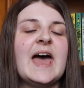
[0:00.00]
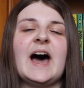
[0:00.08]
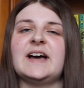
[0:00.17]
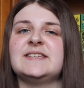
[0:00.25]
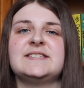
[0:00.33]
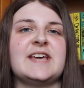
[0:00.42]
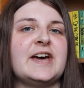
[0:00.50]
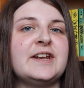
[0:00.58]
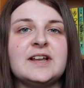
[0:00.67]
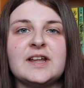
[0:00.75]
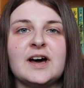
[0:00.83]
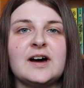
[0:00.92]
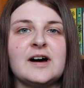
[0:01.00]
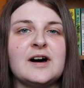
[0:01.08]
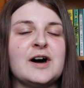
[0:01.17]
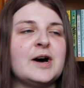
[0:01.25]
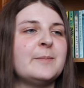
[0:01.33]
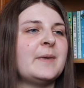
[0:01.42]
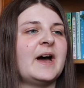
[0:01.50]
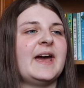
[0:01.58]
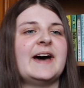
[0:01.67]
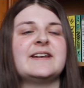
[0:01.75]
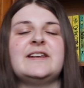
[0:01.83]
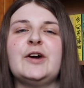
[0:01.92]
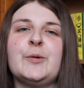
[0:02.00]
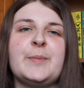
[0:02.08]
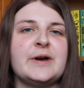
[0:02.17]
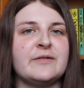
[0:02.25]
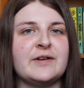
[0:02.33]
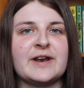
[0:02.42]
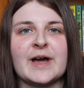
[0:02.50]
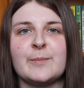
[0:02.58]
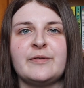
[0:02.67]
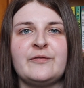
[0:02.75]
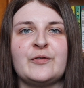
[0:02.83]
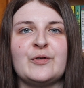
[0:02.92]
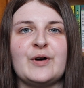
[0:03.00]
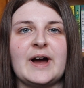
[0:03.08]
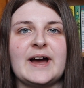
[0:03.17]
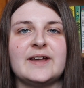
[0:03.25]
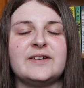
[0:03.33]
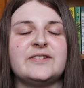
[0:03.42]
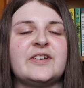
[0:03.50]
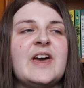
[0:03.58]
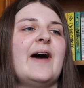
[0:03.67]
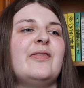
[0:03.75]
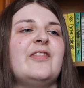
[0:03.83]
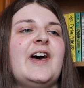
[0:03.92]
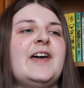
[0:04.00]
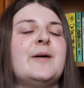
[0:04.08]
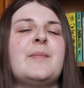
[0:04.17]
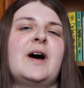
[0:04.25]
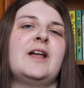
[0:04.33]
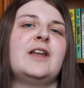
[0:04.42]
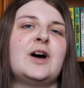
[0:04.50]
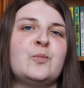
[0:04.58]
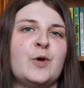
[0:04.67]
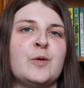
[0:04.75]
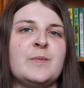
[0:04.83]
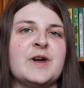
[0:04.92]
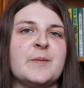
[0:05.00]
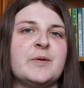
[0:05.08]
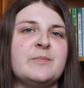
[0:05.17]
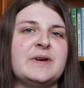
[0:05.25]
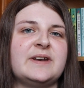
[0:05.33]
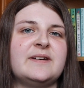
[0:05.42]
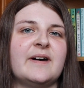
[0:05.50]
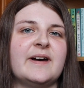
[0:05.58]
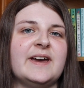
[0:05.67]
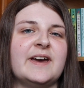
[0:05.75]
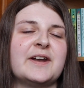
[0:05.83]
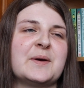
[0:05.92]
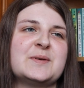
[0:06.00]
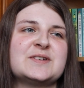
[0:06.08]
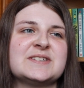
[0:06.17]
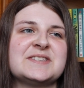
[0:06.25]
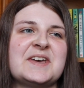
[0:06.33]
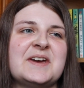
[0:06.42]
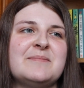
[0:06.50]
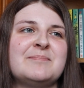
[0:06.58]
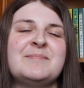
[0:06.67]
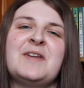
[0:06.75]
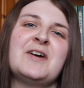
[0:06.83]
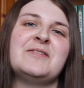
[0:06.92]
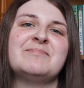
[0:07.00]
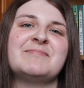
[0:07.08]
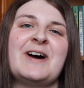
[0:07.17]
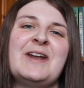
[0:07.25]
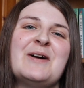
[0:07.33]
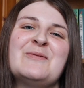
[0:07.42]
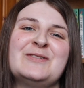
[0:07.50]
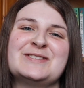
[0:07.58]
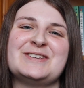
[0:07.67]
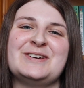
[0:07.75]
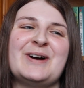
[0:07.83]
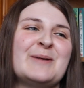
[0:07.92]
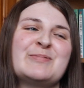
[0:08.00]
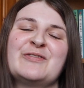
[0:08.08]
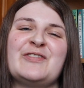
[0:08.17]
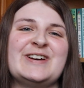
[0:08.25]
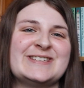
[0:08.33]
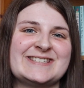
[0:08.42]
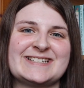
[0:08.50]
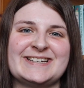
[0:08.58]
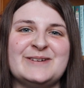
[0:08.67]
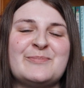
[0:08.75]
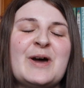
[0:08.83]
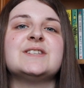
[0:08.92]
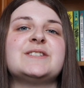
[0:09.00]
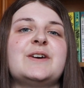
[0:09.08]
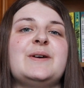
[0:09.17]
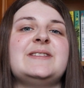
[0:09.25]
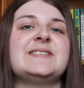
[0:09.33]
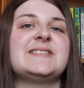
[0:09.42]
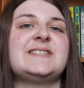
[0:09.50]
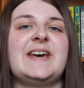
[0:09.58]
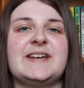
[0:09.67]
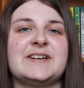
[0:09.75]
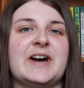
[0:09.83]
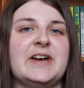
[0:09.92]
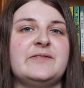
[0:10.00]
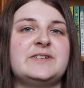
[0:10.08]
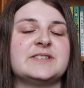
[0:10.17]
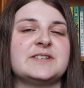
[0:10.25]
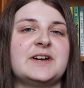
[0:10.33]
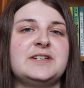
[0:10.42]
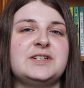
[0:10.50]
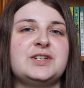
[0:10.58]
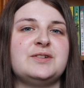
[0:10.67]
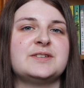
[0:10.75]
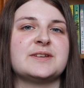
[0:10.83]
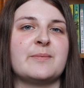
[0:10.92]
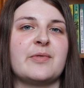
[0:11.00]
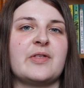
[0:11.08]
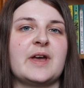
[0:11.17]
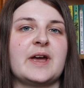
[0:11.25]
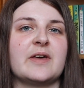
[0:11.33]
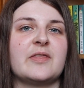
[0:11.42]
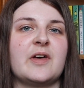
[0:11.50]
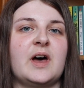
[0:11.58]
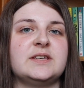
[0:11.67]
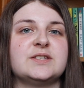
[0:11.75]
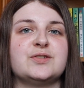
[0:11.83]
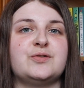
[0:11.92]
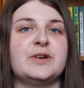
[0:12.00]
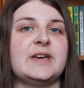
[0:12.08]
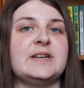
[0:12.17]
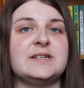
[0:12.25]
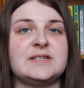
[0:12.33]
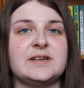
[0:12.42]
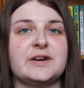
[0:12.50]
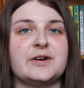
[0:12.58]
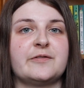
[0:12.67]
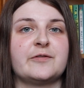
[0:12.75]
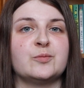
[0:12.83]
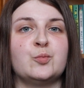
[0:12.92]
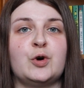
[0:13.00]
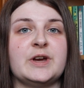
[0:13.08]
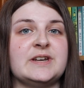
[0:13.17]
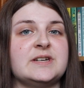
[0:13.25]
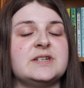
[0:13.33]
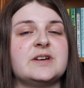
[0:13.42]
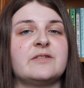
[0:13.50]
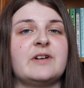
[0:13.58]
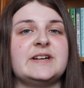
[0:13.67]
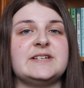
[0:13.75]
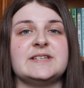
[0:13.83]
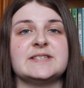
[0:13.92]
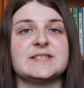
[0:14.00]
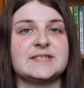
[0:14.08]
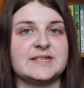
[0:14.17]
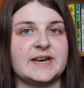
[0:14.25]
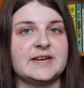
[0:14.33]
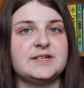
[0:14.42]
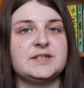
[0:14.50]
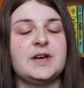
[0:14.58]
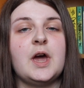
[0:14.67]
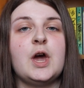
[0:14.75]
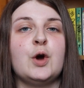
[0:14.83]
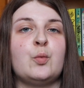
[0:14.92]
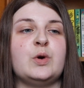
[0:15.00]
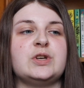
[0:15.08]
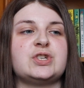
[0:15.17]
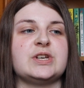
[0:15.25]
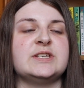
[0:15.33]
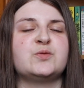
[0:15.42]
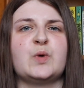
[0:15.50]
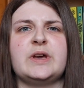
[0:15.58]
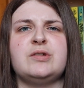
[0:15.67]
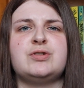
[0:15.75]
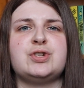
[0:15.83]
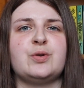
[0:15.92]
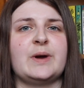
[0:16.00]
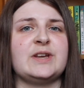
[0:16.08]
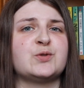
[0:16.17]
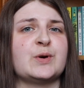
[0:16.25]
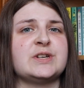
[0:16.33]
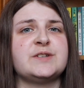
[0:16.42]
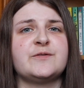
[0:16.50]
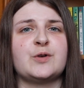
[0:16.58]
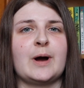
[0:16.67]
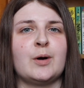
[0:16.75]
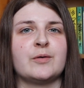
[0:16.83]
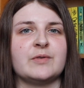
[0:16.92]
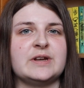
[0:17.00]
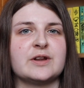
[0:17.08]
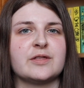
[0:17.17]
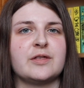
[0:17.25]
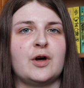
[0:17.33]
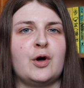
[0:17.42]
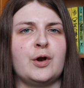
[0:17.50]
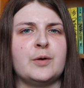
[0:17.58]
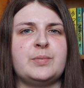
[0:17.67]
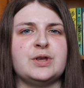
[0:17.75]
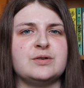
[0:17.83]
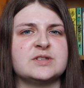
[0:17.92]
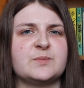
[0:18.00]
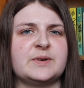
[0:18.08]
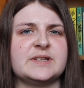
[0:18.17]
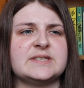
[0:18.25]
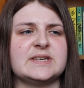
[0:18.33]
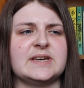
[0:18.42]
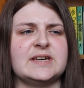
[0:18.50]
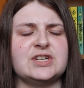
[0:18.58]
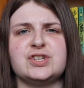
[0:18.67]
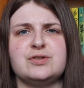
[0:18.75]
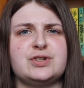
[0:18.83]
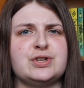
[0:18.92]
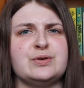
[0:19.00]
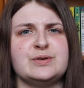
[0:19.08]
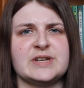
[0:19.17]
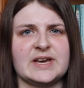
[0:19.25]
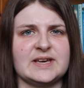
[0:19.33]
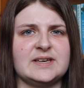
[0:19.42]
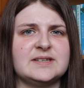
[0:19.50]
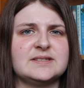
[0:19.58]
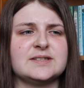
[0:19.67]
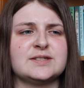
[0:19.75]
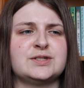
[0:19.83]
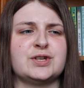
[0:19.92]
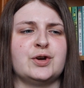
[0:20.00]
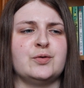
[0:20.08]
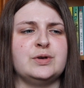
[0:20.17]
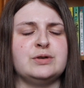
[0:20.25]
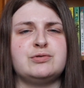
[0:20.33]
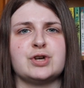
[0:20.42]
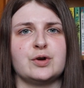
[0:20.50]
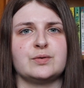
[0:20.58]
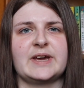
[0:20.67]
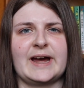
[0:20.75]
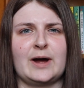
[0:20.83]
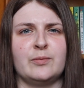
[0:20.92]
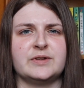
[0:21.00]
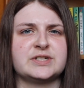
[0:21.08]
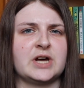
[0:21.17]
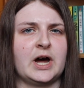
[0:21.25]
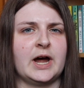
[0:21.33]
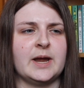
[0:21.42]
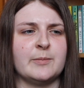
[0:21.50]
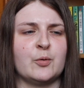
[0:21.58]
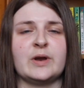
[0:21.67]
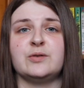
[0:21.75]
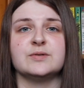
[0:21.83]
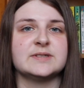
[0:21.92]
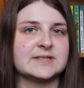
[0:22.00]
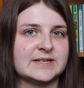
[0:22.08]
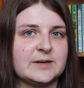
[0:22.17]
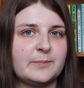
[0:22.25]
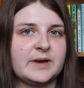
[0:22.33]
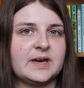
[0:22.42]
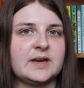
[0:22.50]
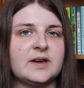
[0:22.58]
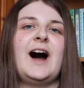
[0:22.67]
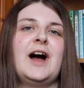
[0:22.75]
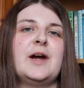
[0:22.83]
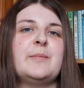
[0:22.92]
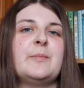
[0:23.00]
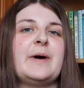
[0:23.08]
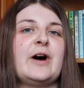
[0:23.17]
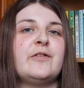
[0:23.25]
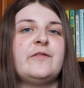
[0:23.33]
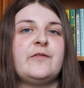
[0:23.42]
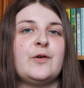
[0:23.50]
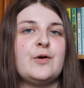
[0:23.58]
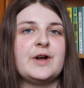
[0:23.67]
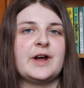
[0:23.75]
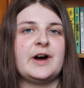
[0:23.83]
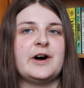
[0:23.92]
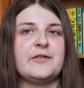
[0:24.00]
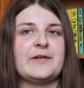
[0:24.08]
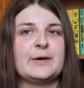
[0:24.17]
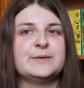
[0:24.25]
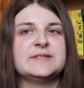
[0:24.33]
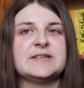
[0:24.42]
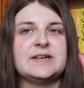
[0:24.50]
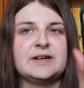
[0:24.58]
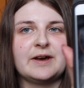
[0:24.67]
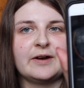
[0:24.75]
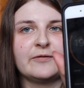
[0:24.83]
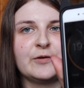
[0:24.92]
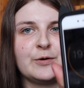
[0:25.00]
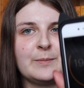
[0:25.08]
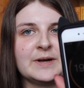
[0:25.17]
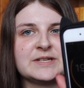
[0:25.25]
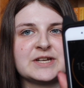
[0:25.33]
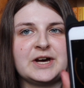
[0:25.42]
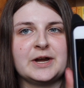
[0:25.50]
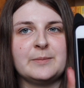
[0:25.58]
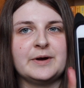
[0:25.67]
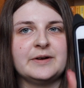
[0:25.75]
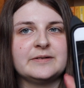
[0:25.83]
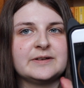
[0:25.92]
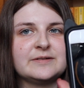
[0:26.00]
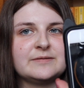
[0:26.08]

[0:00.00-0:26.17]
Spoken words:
I set an alarm, I had a little bit of a nap beforehand, and then my alarm woke me up at midnight and I was just like, no, I don't want to, I prefer sleep. So instead I have decided to do something that I saw India from What India read instead, which is where you do a 24-hour readathon but you split it into 2 days so you don't count the time when you're sleeping. I'm about 4.5 hours in, I've got my timer.